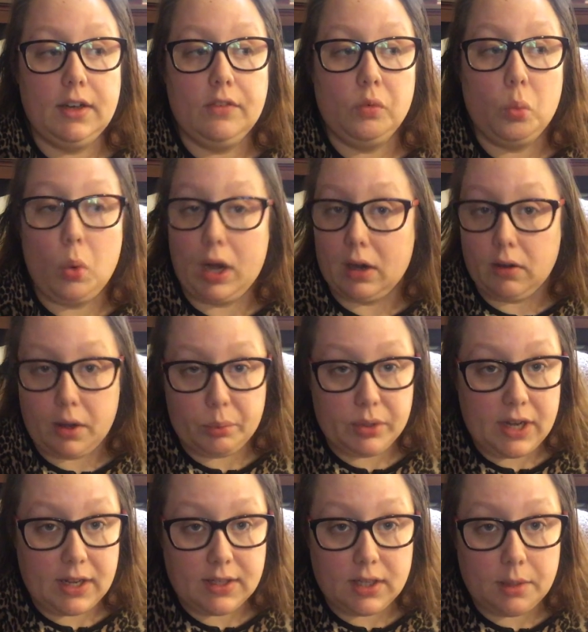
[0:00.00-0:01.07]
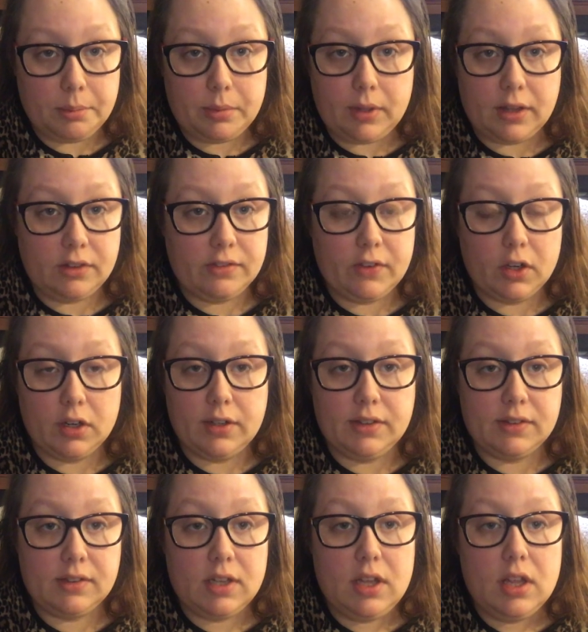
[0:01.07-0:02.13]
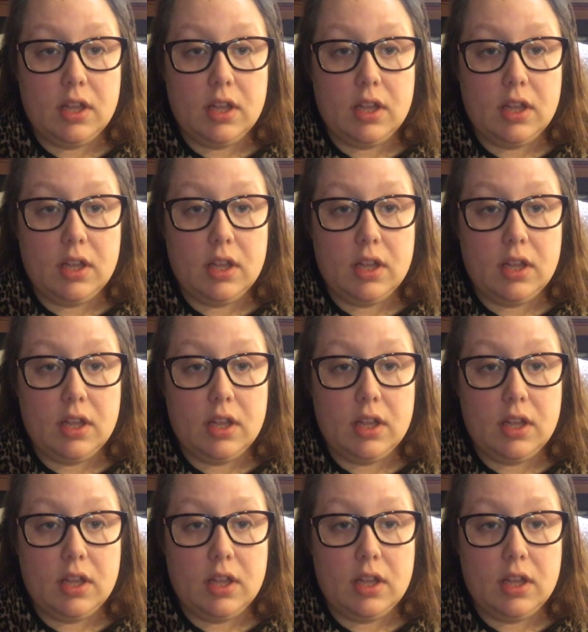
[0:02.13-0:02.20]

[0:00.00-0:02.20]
of where I would end up as far as